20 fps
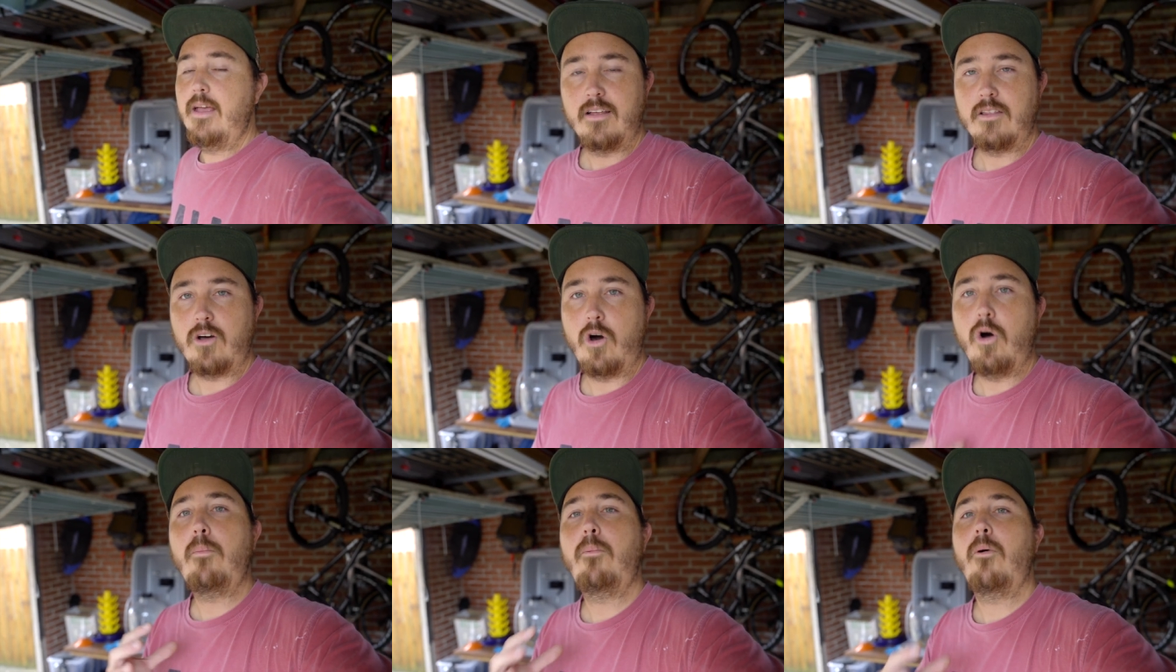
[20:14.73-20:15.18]

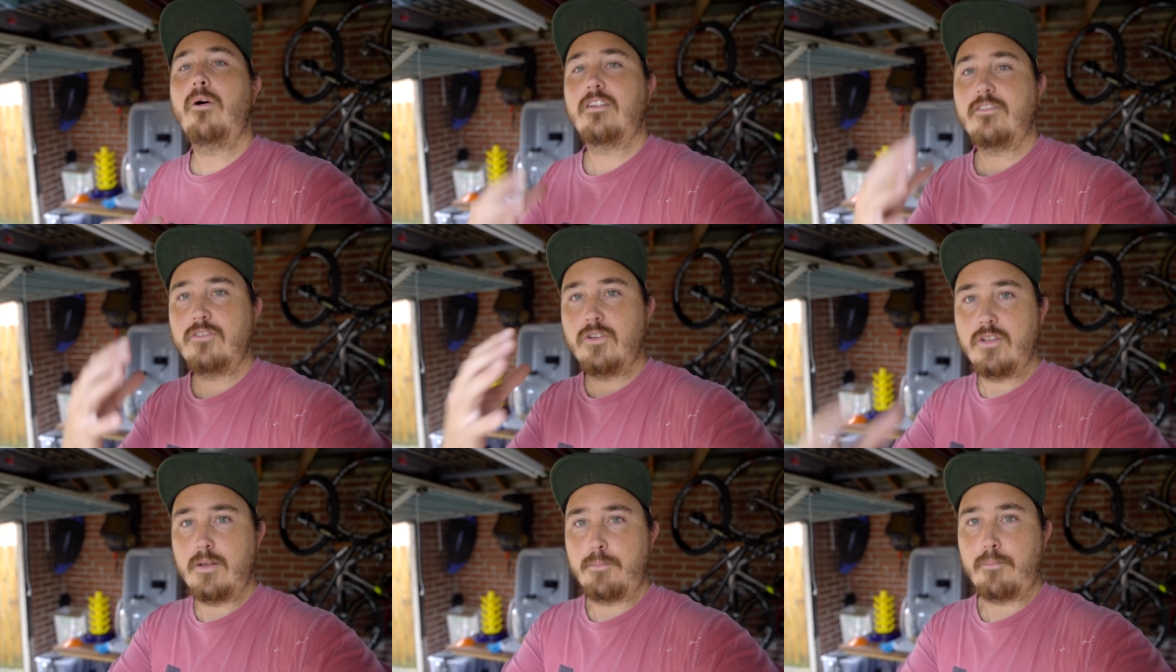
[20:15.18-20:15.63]
The whole point
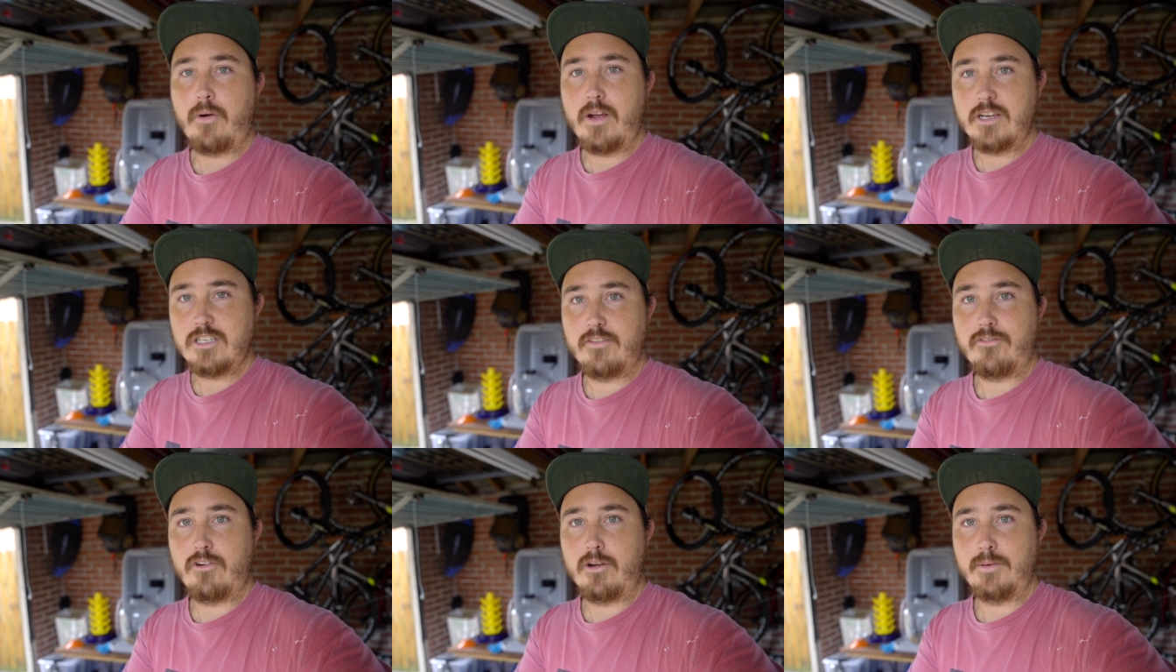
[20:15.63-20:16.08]
of doing the
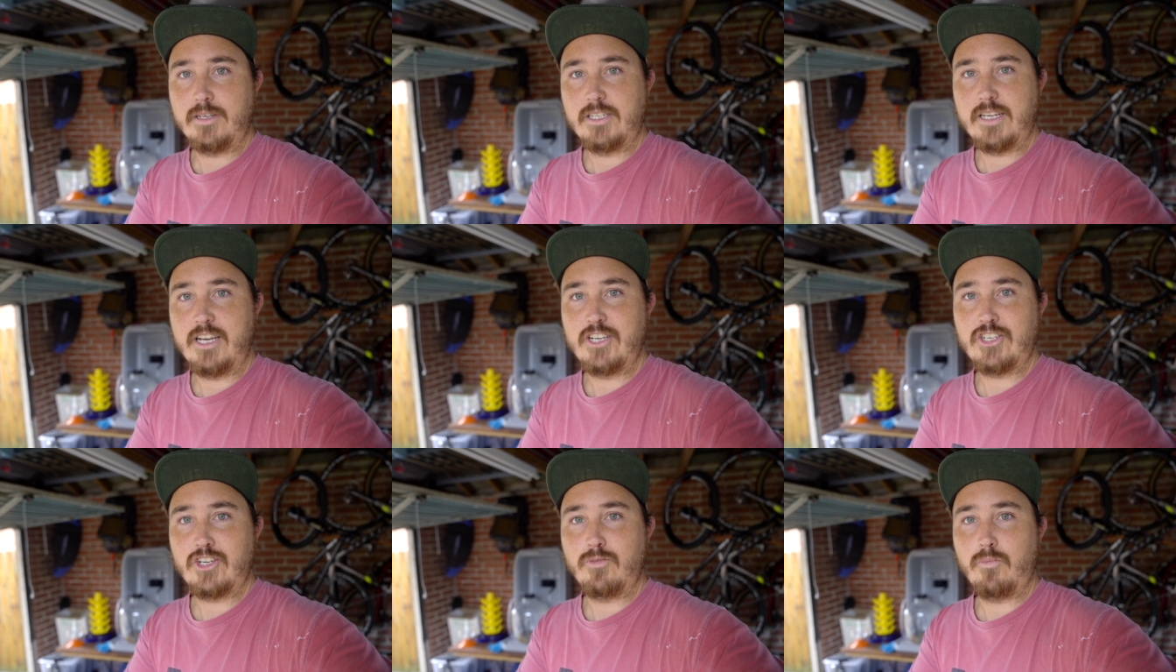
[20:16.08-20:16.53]
pressure
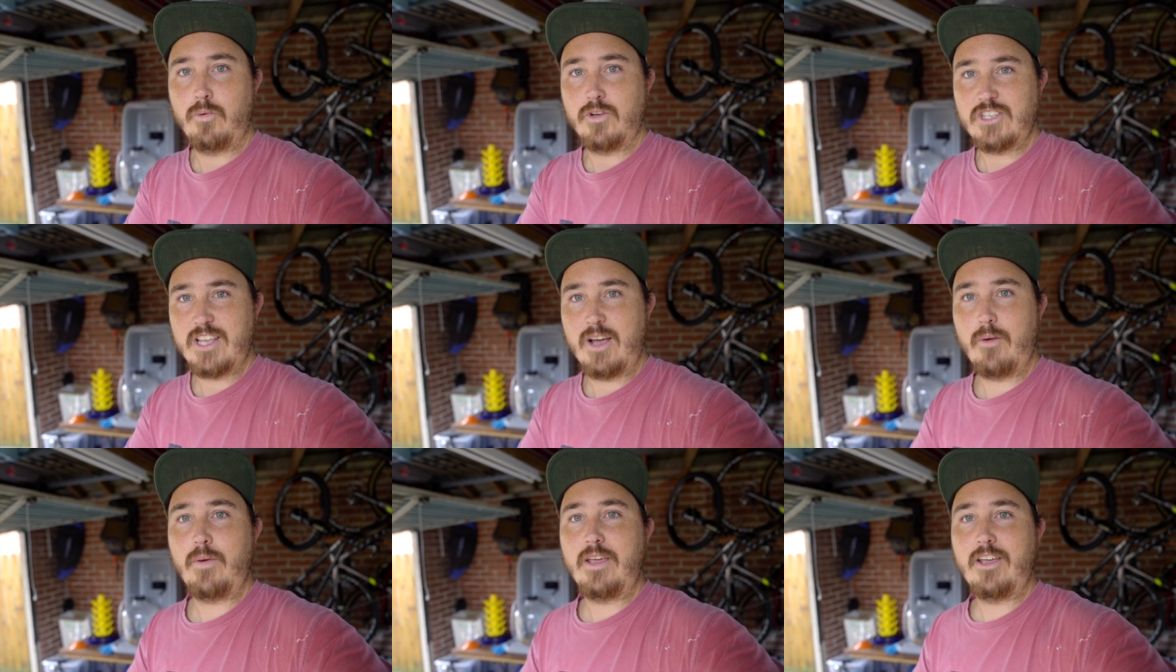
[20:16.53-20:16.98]
fermentation was
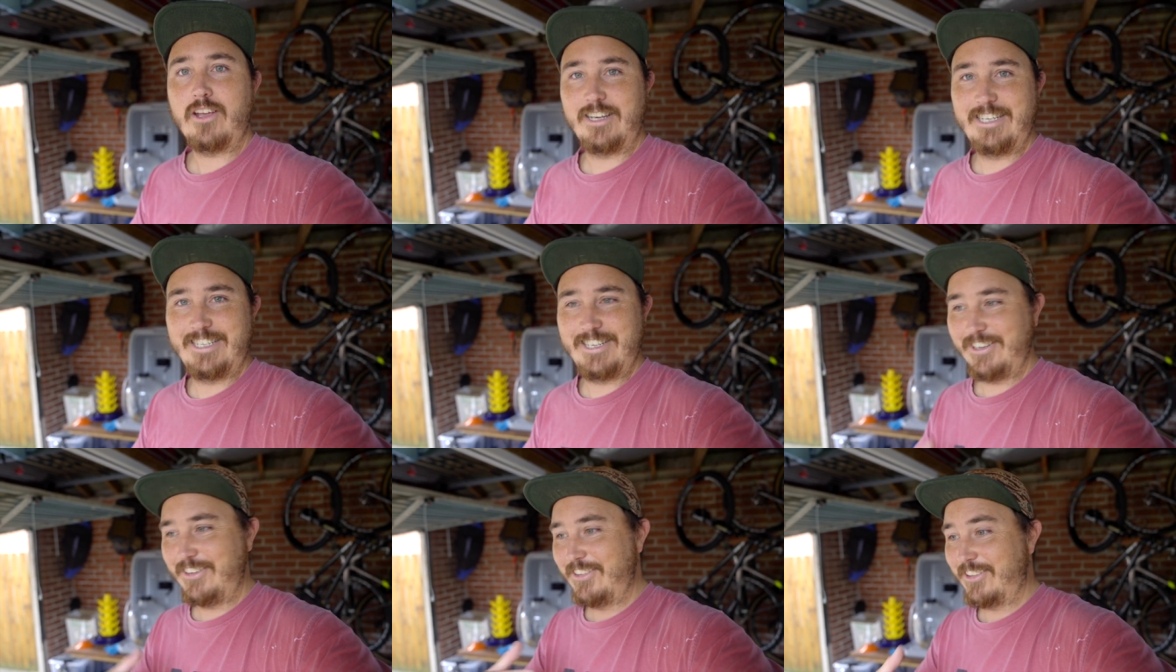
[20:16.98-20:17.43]
that we
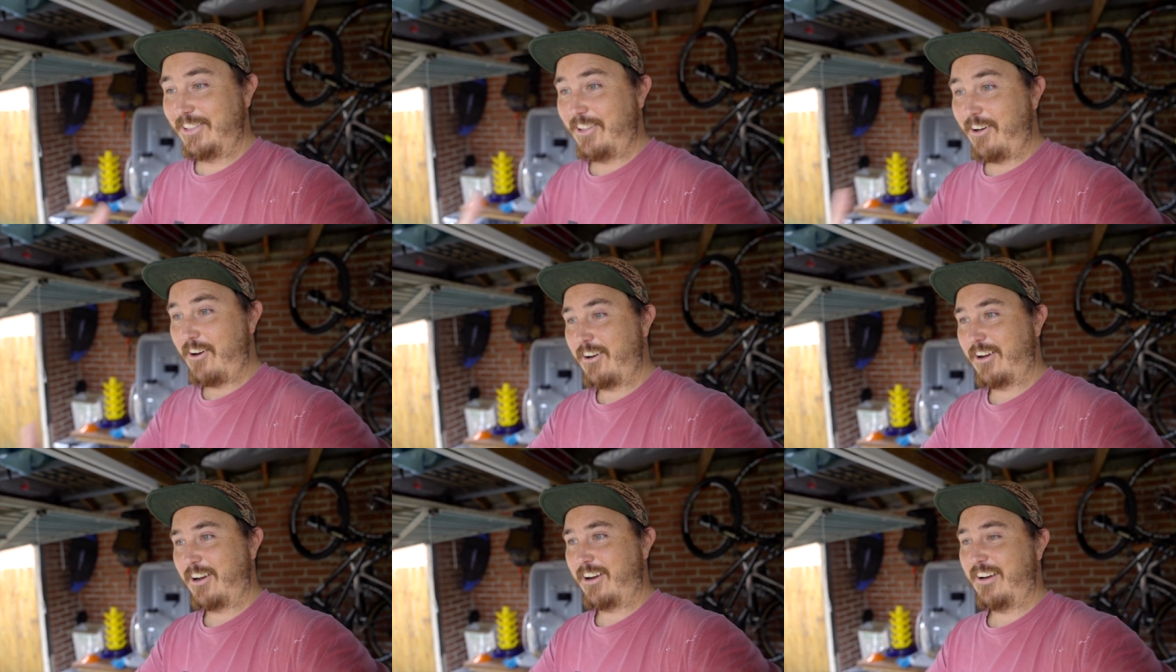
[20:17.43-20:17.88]
could do the
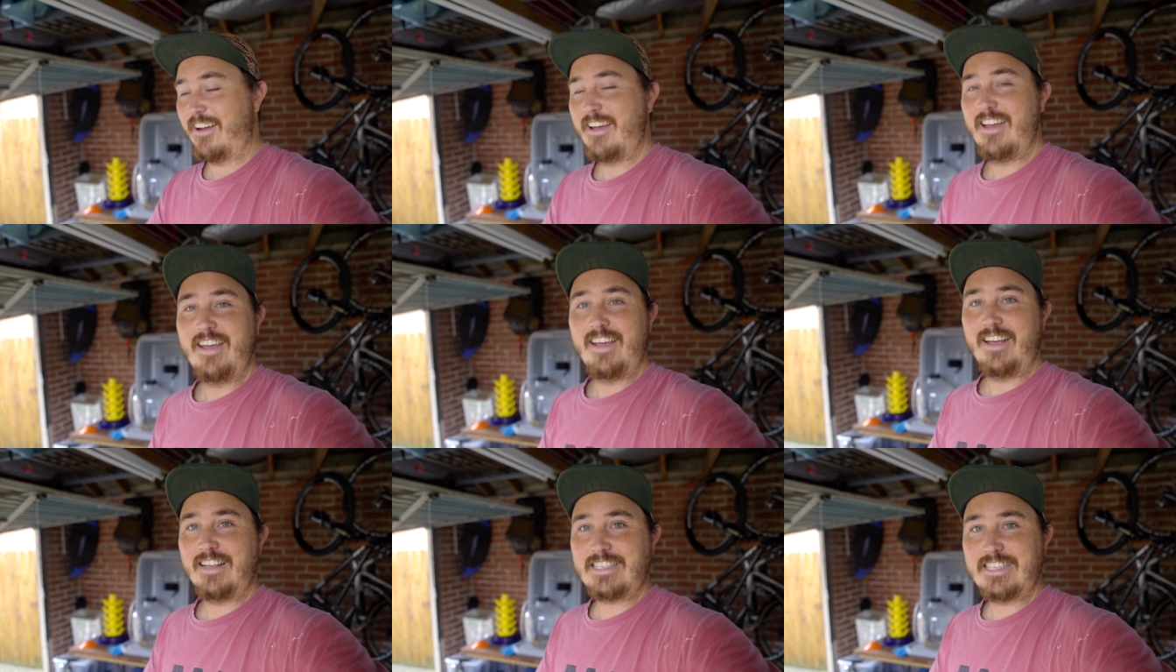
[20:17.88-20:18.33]
lager
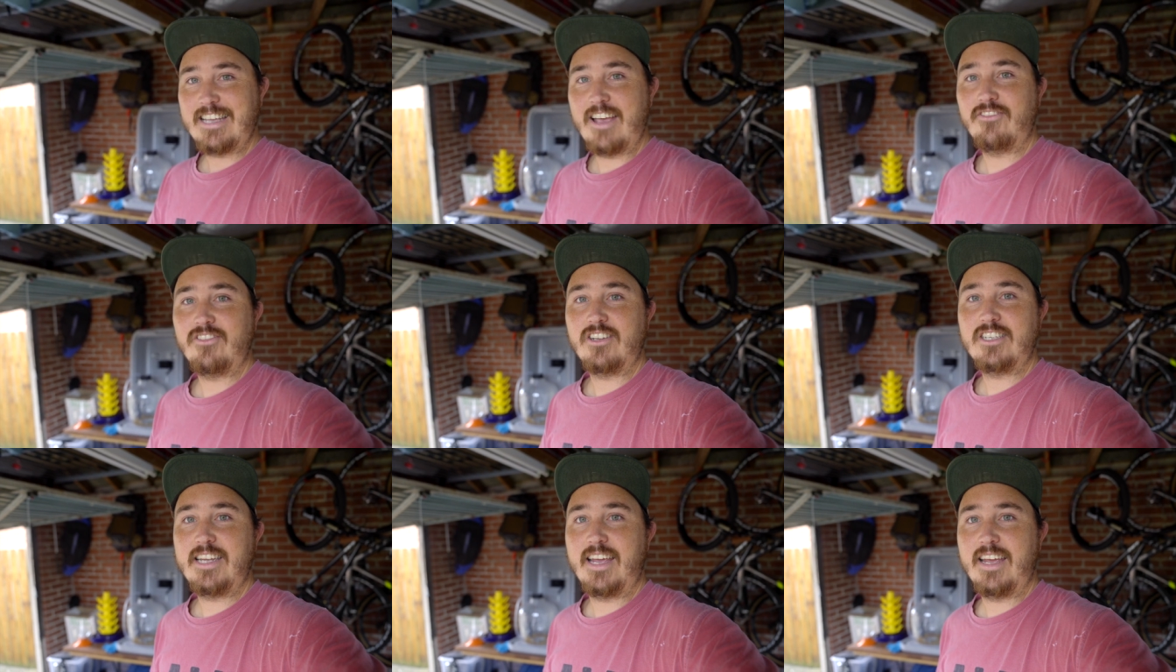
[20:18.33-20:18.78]
in
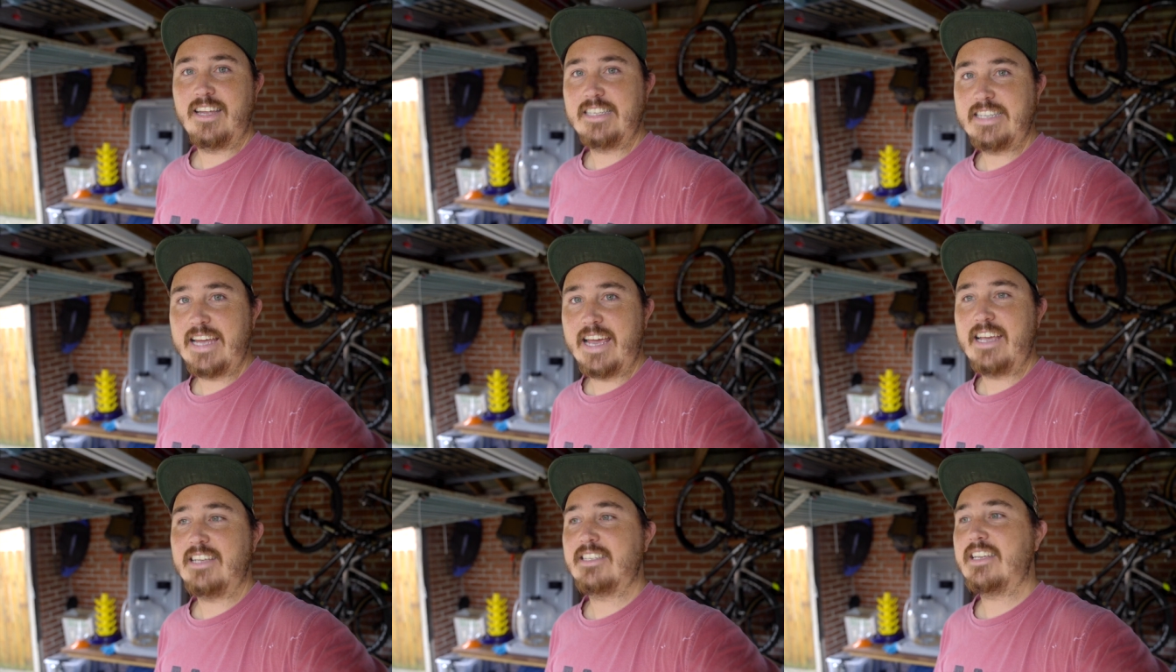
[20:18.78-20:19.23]
seven to 10
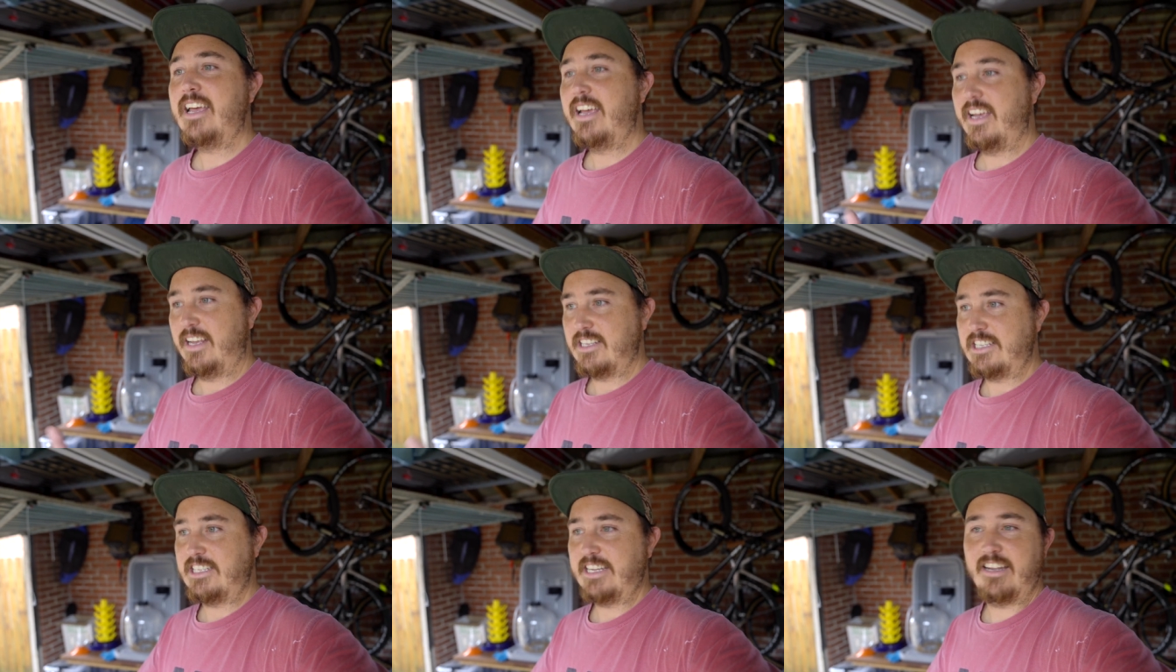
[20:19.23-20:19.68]
days
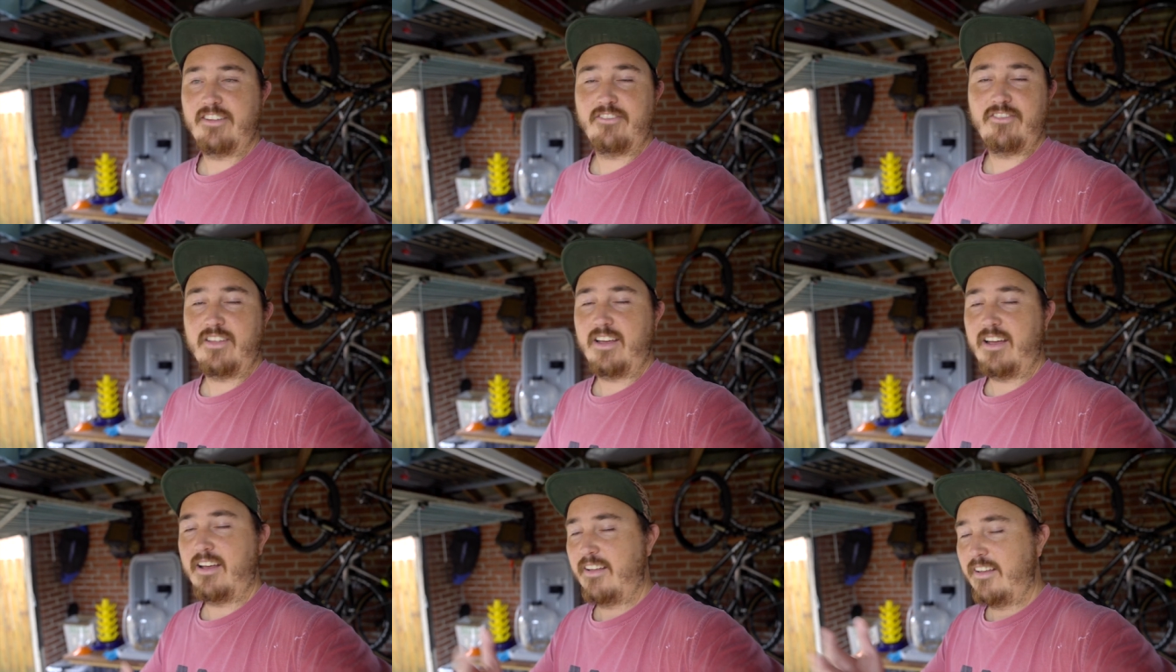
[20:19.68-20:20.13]
instead of
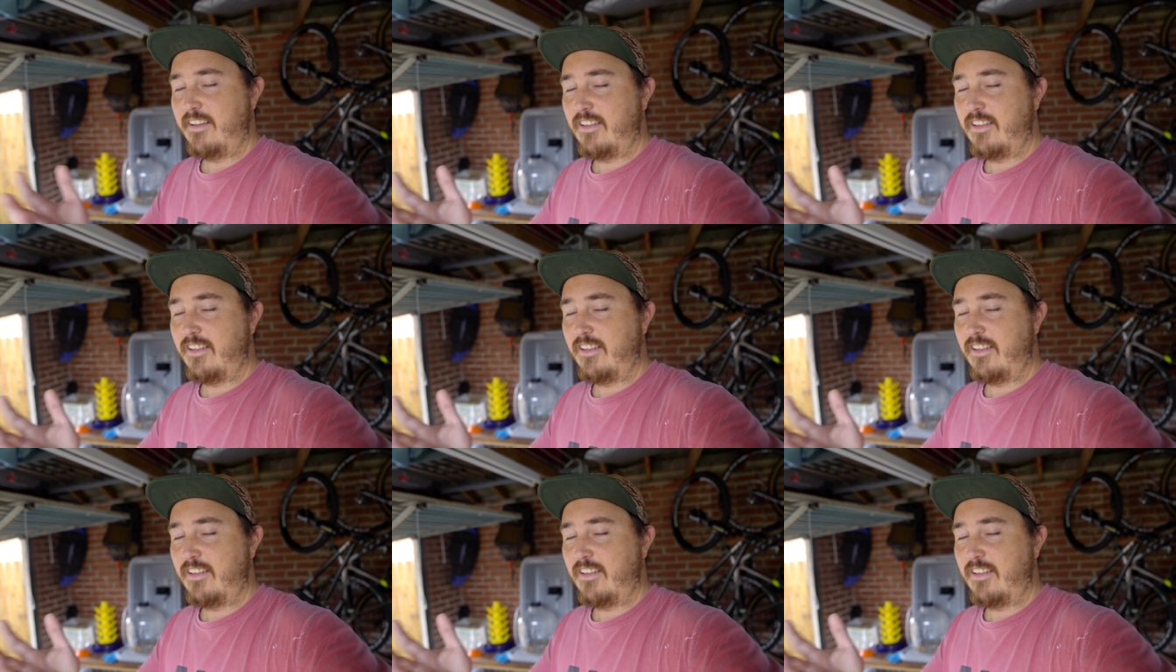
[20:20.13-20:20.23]
the